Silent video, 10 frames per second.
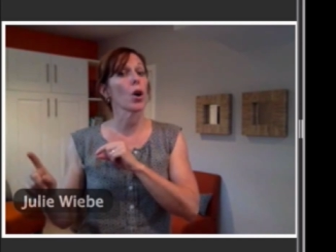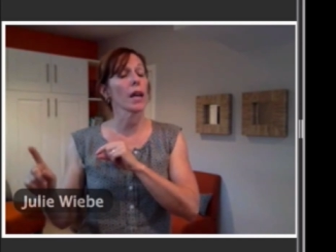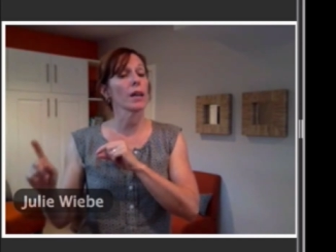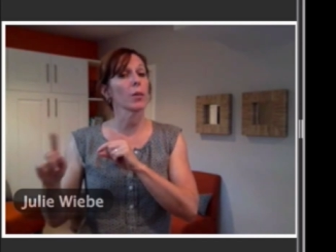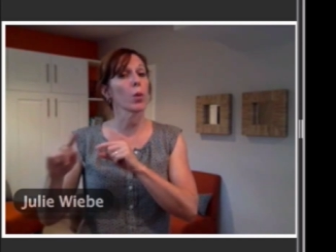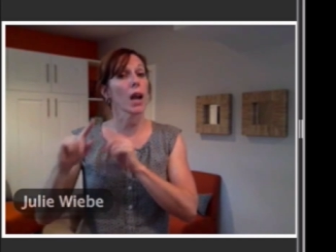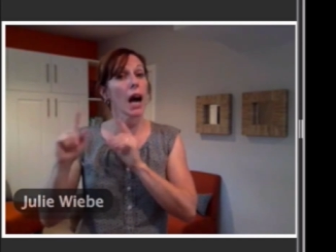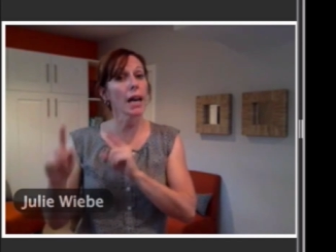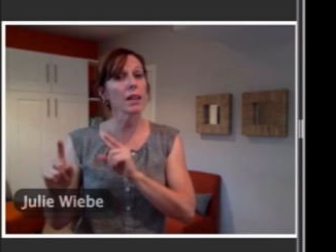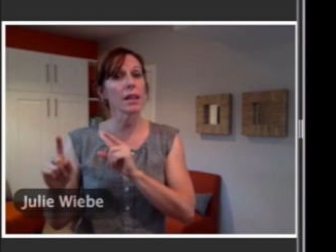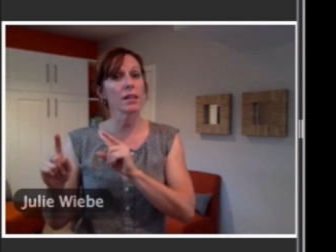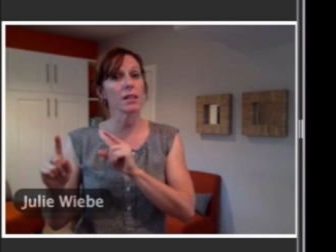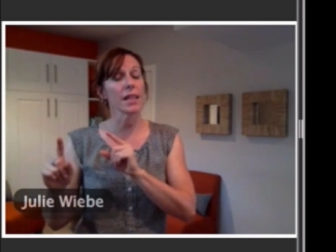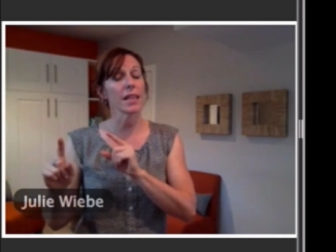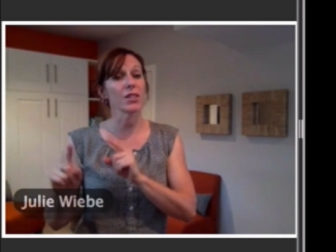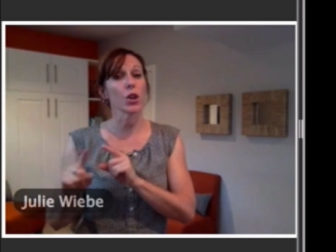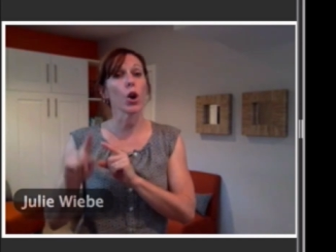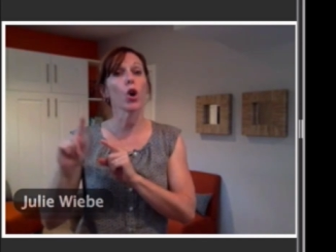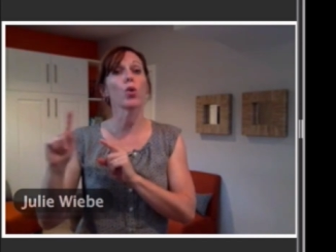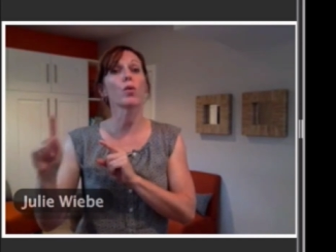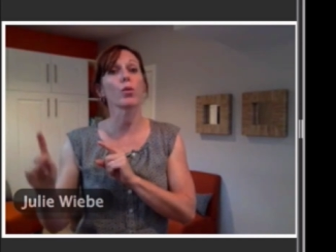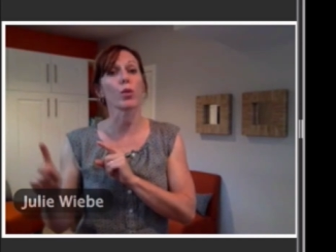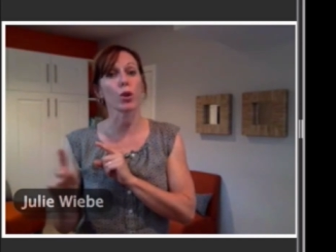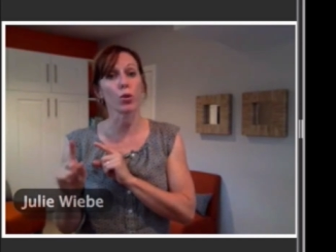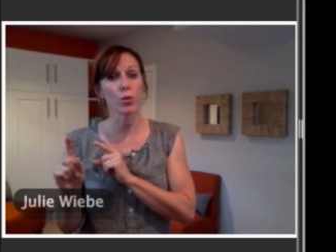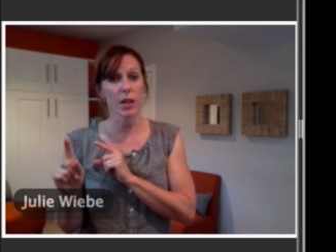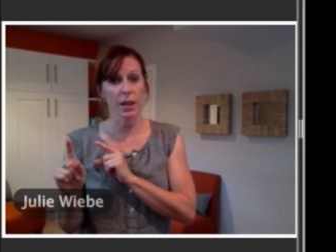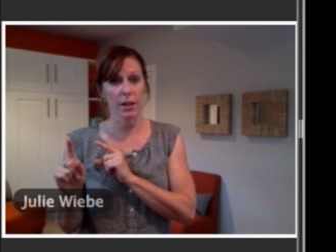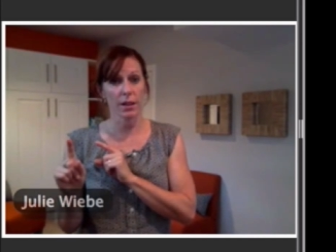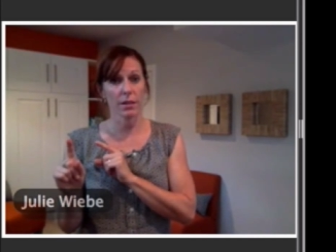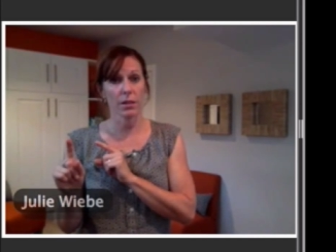it, what I like to say is they're over recruiting it.